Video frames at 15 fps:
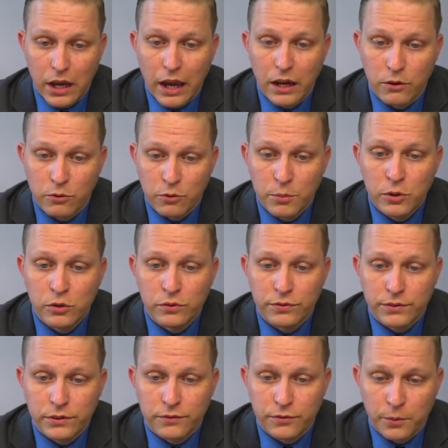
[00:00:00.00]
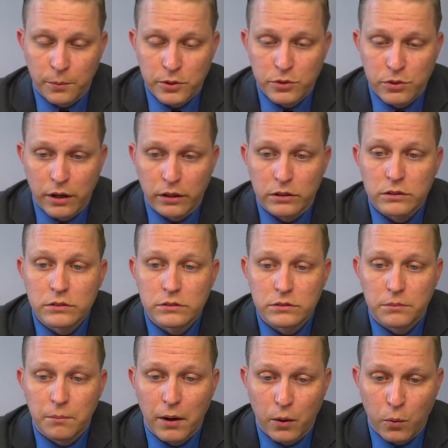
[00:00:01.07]
and removed from the trailer
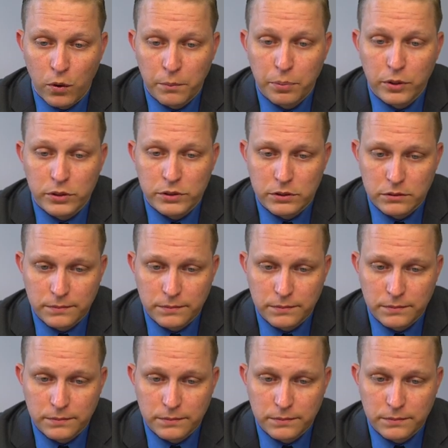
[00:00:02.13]
by one person.